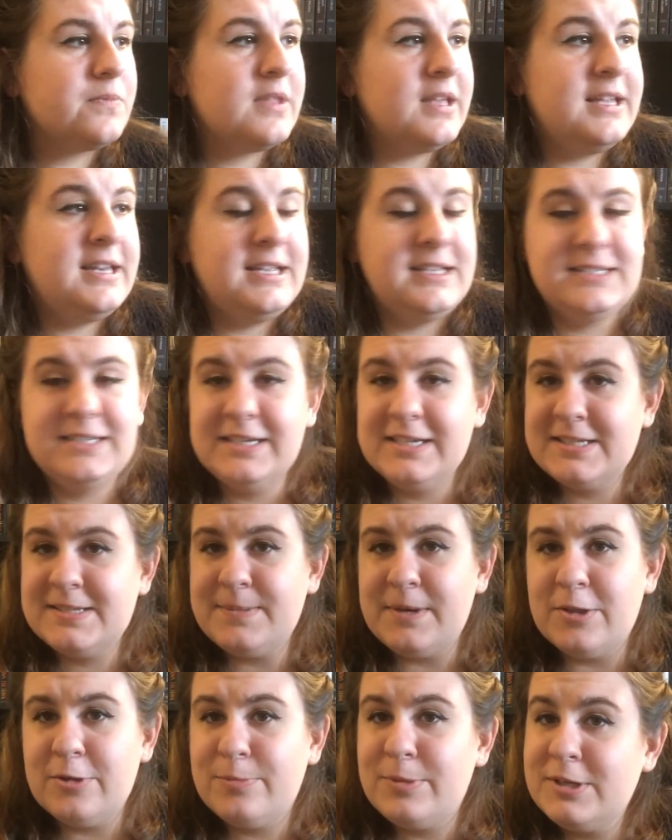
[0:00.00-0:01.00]
And he did get
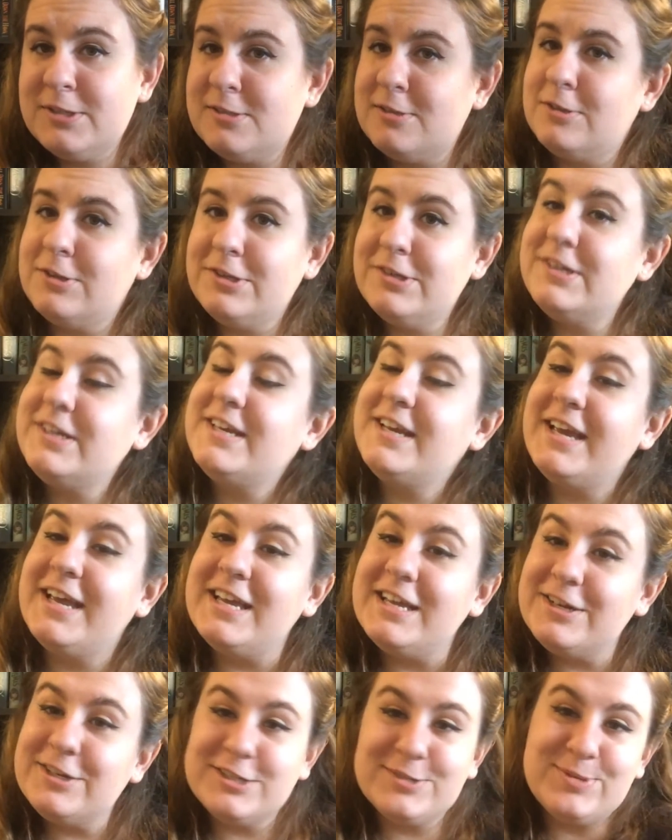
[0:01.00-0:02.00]
some other books, including
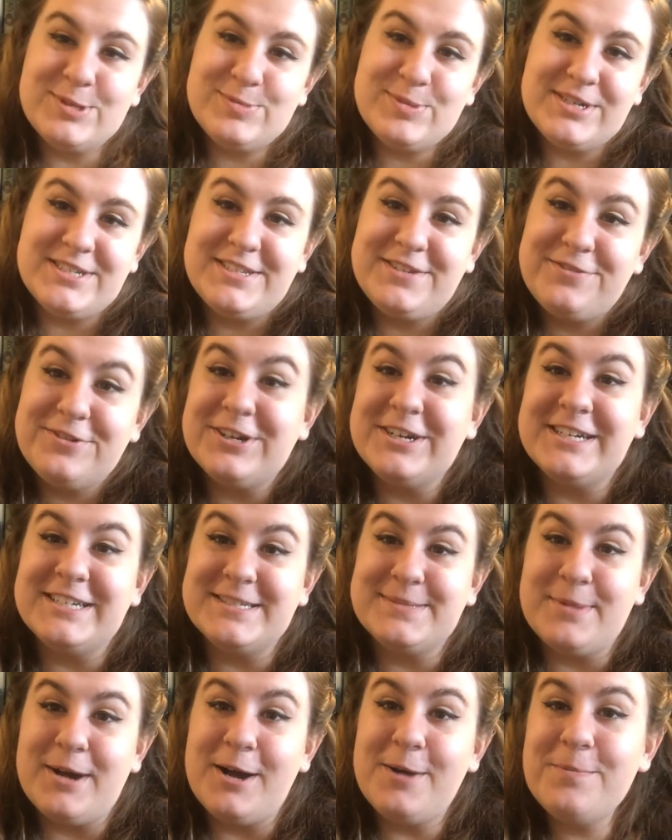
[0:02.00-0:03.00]
a Christmas present for
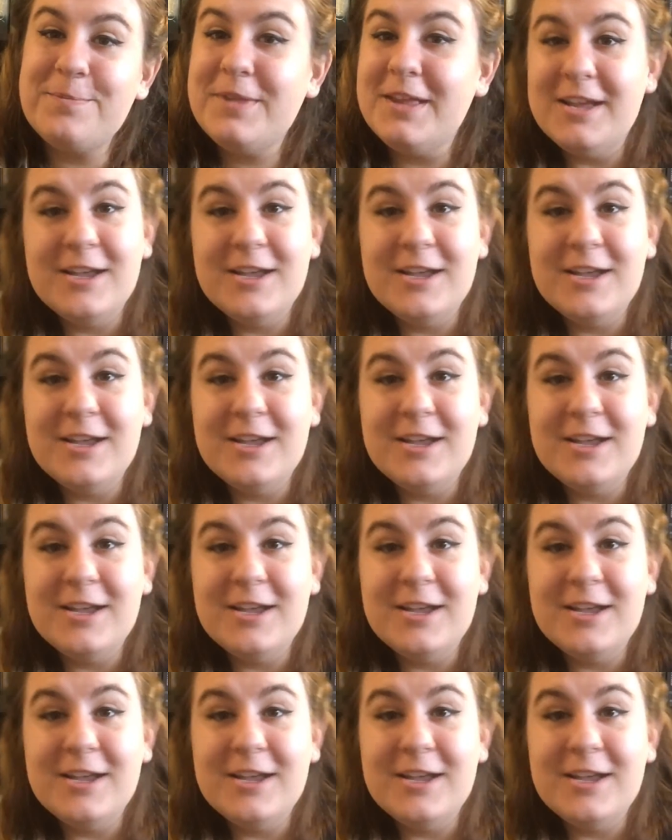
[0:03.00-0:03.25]
his mom.